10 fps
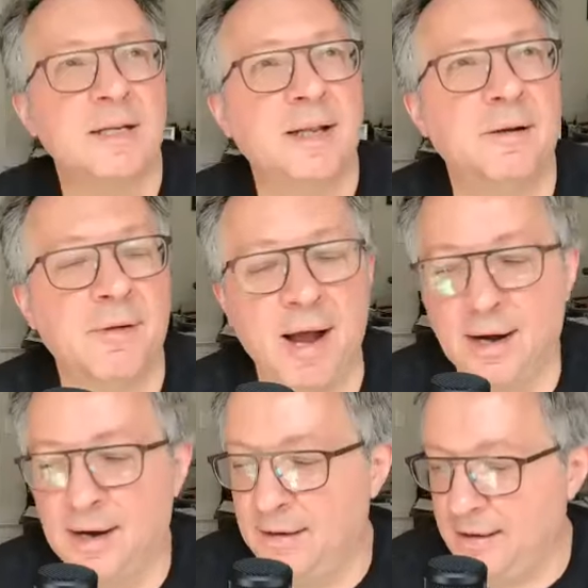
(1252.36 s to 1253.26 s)
to Little
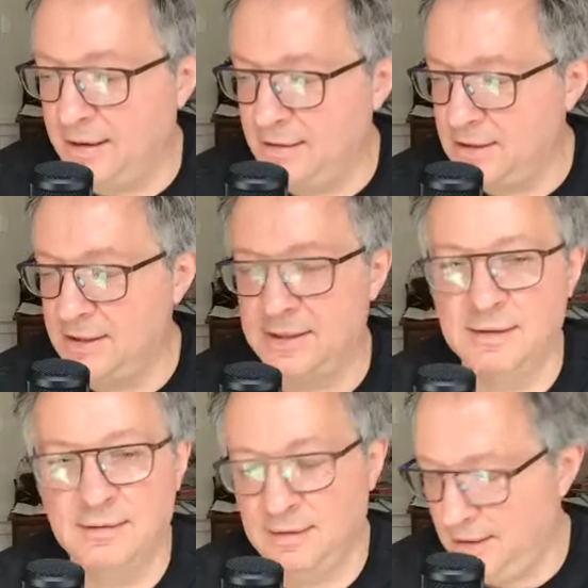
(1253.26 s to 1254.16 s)
Rock. I think she's
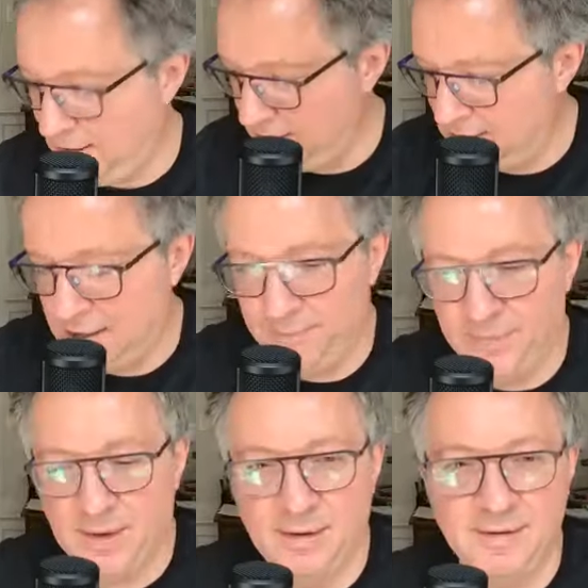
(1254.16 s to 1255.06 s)
in
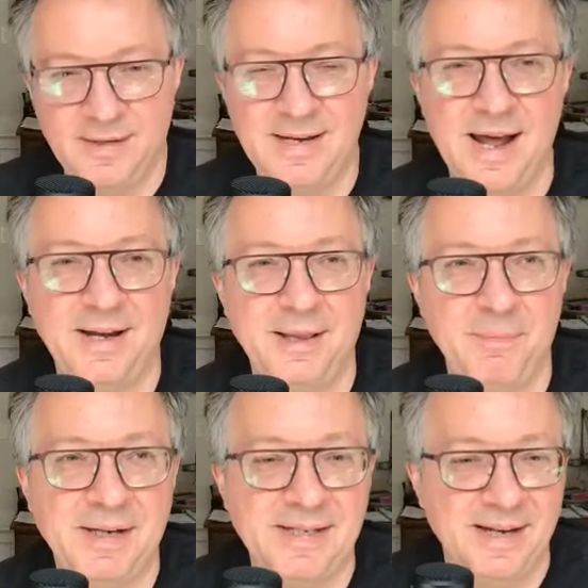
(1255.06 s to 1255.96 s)
she's not in the
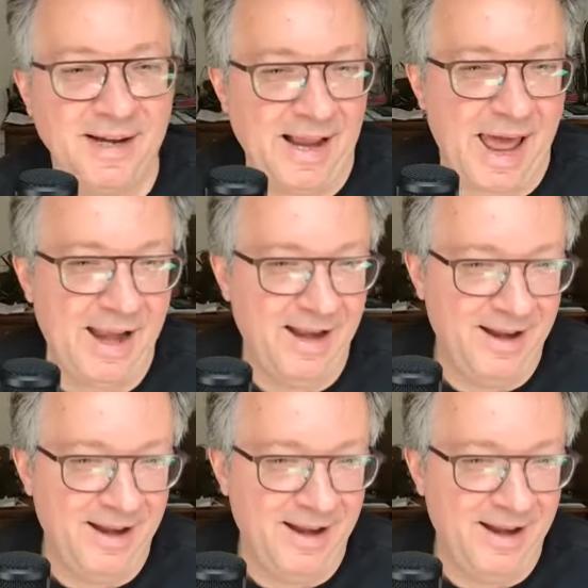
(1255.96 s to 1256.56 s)
big city yet.